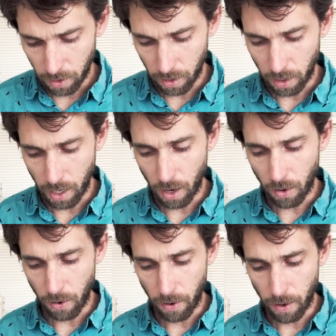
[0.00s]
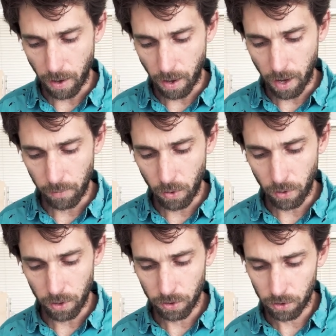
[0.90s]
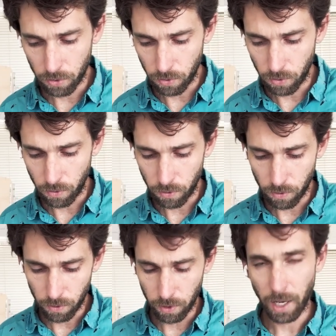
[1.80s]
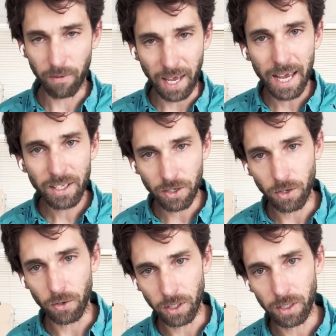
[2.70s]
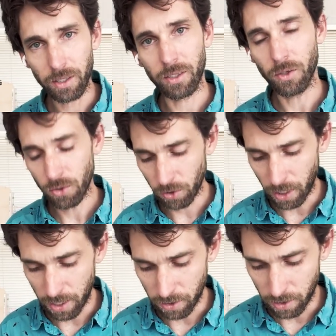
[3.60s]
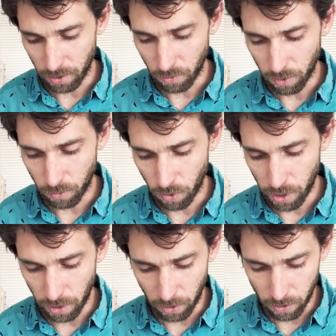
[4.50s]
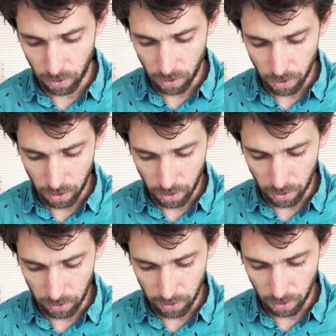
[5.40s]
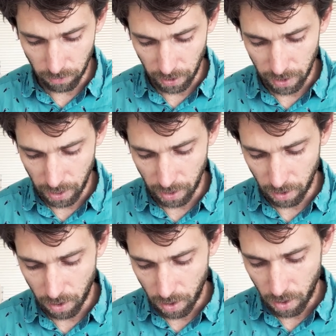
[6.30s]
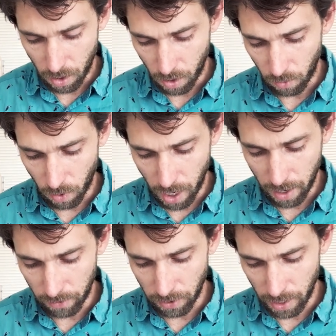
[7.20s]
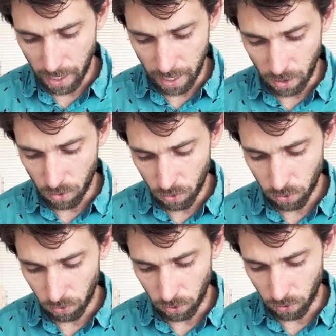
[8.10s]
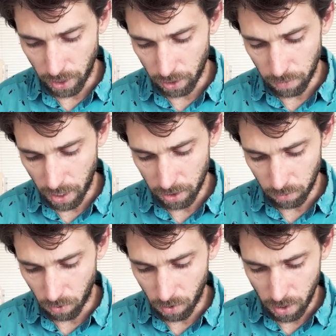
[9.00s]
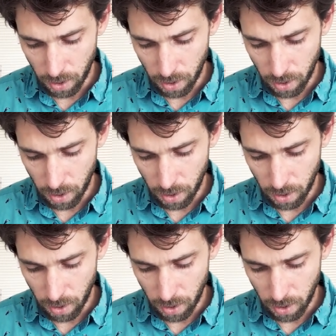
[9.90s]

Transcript: Now I'm going to kind of antidote it, neutralize it with more yellow, and see if I can't arrive at neutral gray as possible.